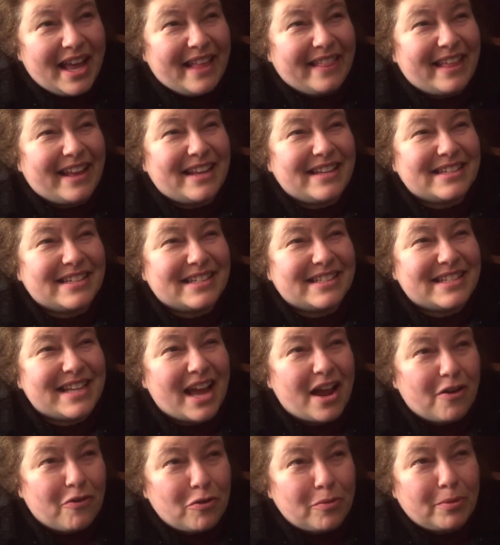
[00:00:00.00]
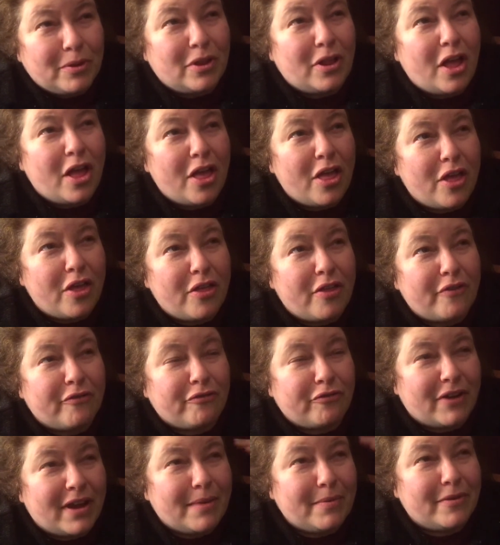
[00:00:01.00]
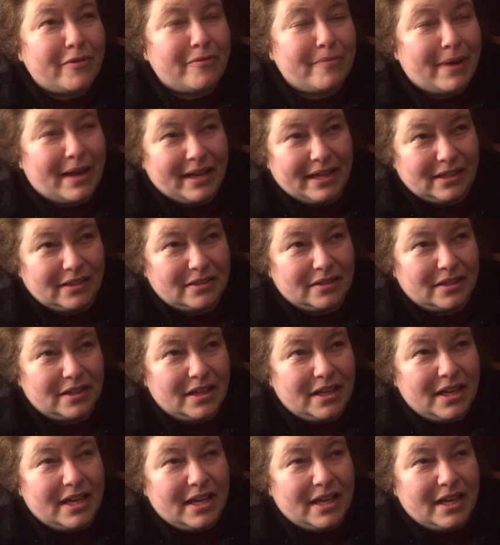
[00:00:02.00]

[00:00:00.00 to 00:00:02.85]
That is a terrible frame of mind.